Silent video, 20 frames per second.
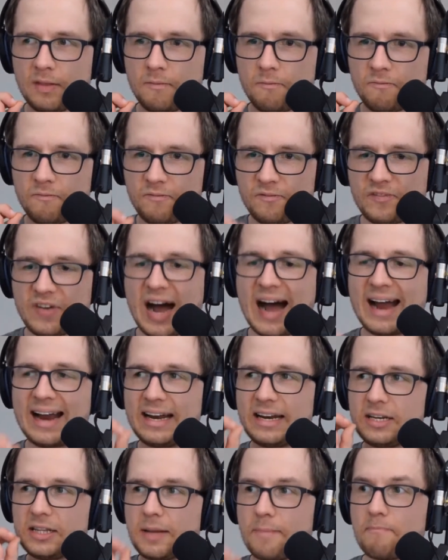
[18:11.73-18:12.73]

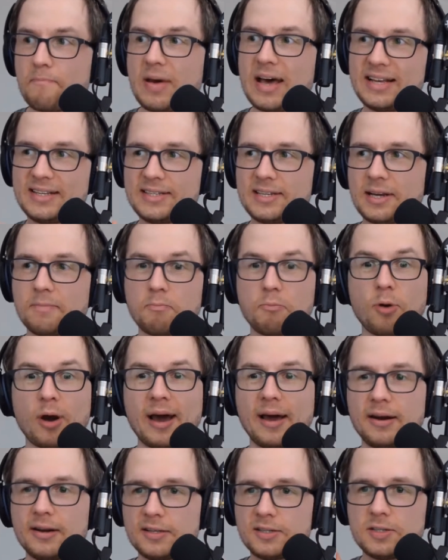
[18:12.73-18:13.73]
find the best and
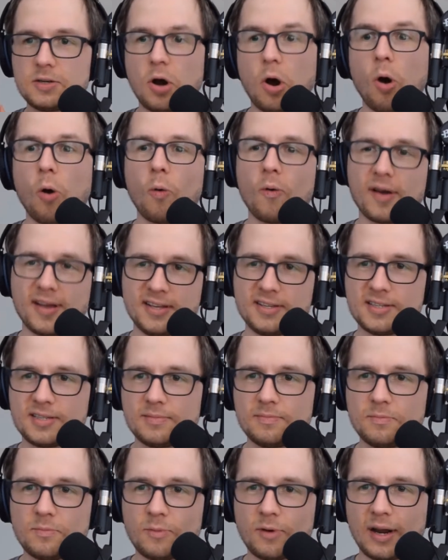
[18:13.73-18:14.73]
brightest always.
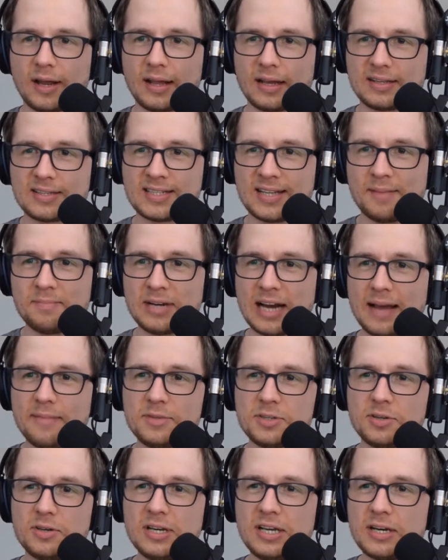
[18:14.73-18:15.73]
Right? Like sometimes you
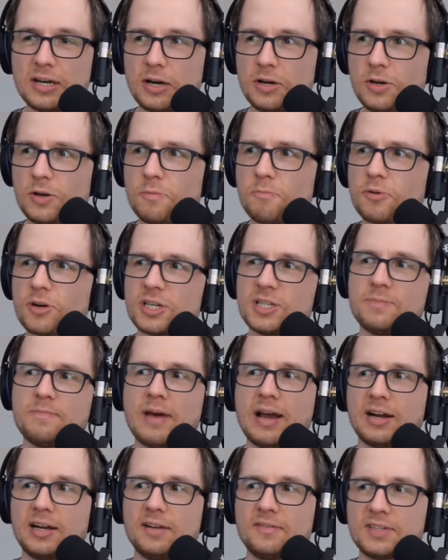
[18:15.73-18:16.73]
need a new
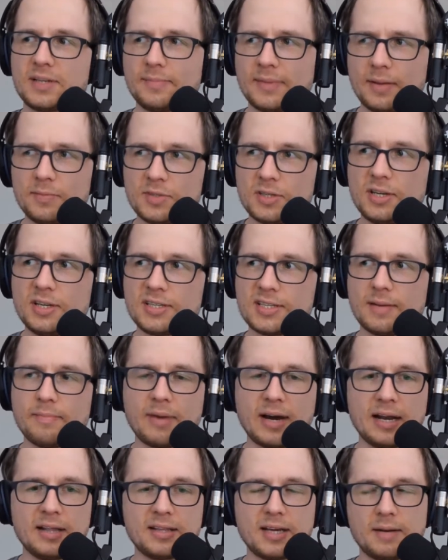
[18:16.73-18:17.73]
perspective. Sometimes you need
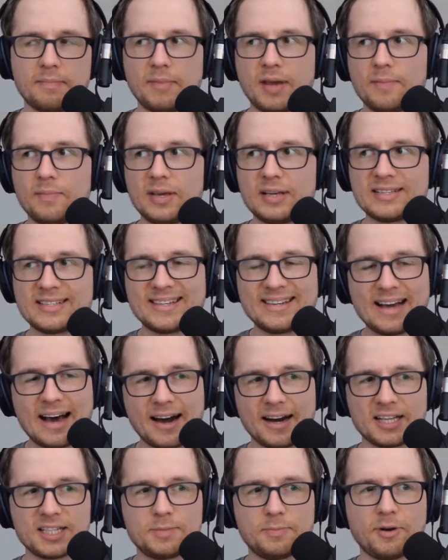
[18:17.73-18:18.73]
somebody that maybe is not
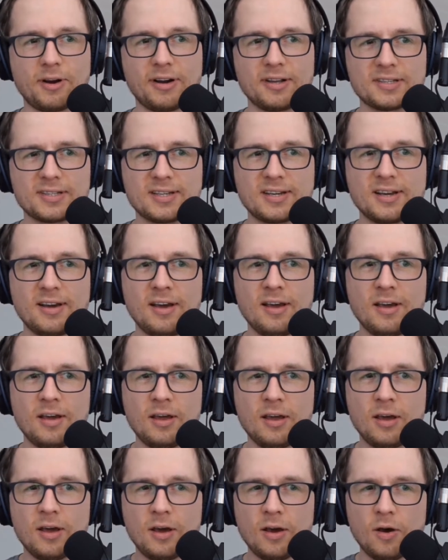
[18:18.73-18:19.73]
experienced.
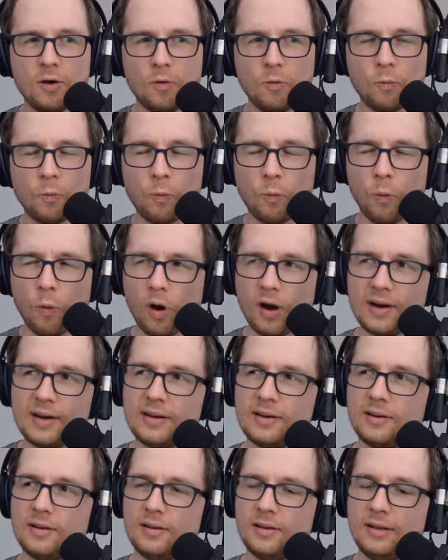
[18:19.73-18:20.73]
What
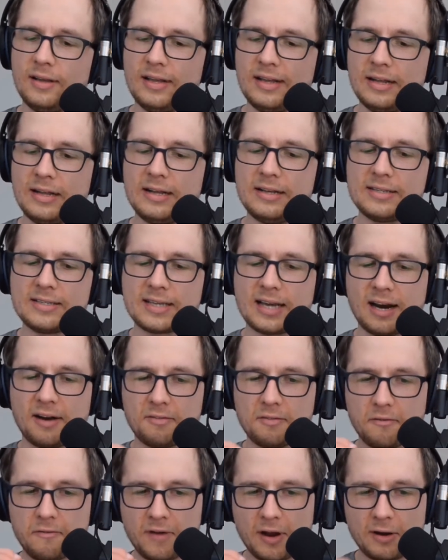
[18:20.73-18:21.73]
is kind of the
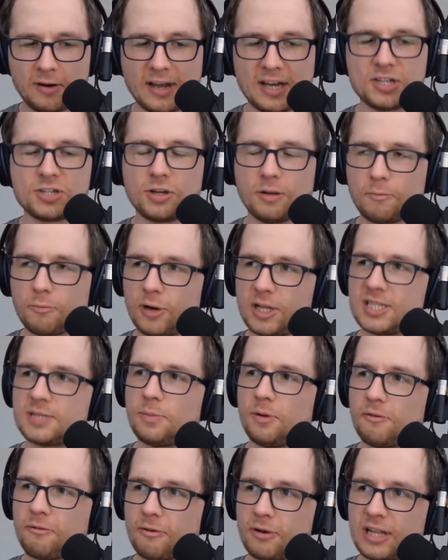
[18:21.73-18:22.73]
foundational principle
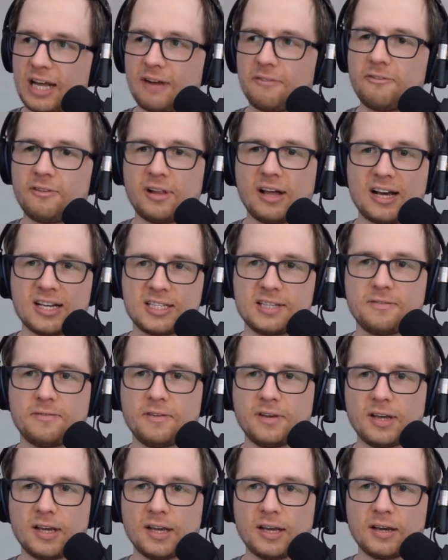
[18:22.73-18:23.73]
for that
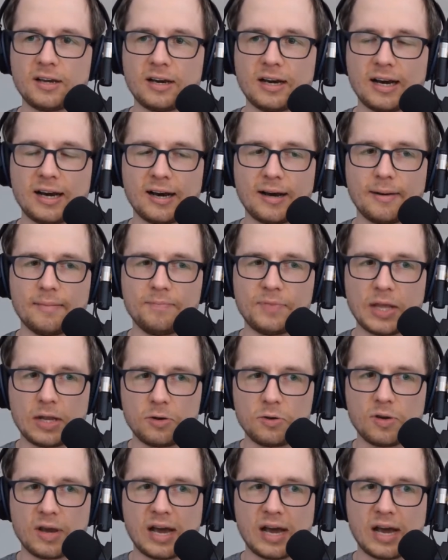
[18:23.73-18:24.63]
philosophy that you have